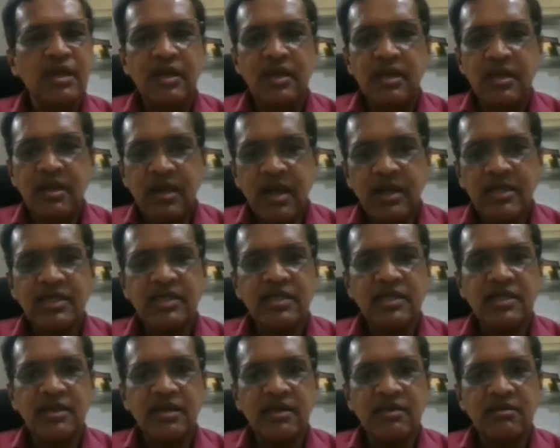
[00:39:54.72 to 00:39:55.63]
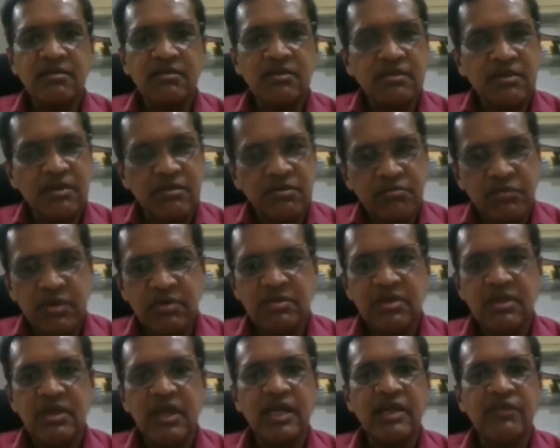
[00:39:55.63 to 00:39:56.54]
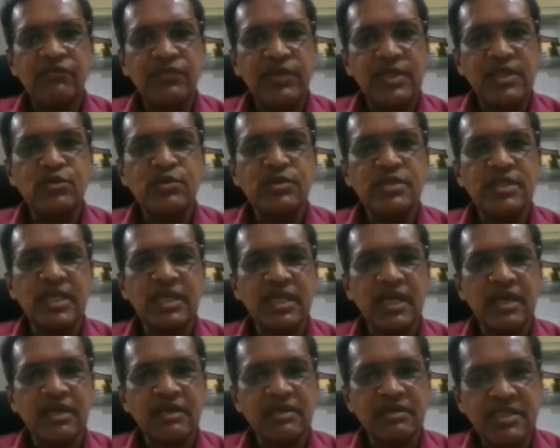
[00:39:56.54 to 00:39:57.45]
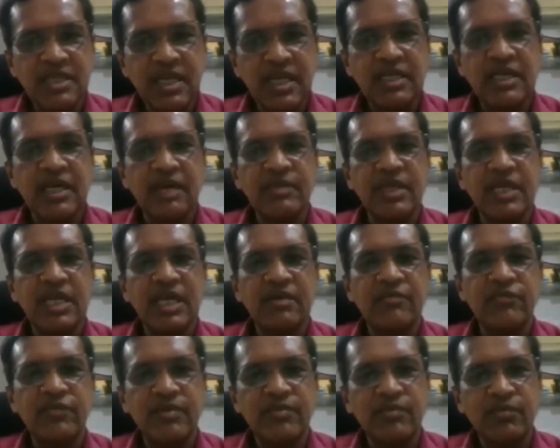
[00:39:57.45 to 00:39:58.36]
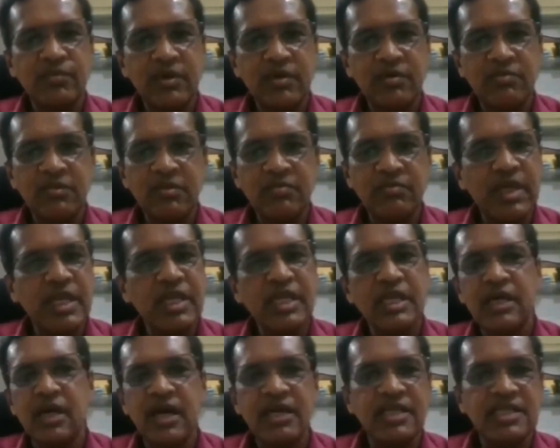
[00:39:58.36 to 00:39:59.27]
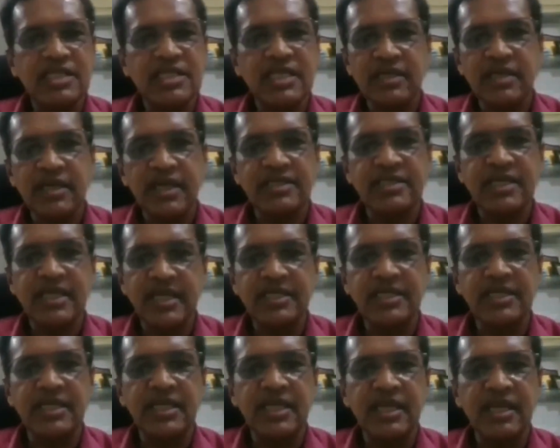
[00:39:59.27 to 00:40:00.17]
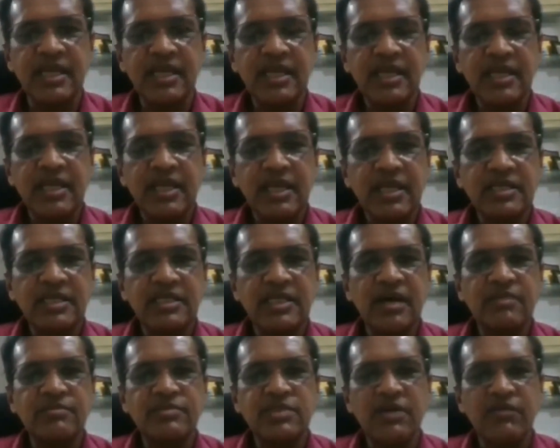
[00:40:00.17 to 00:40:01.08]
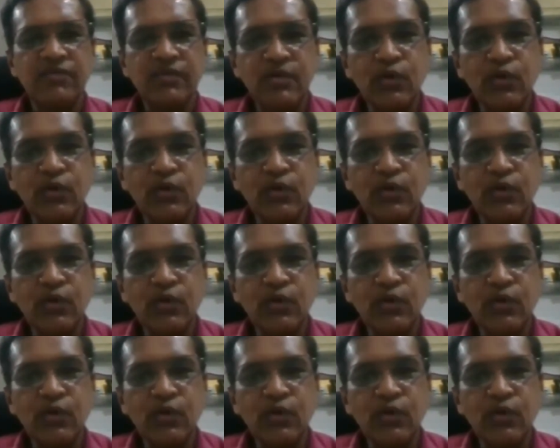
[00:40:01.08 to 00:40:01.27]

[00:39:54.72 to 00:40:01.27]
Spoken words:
lot of issues are still coming up from many corners across the country in terms of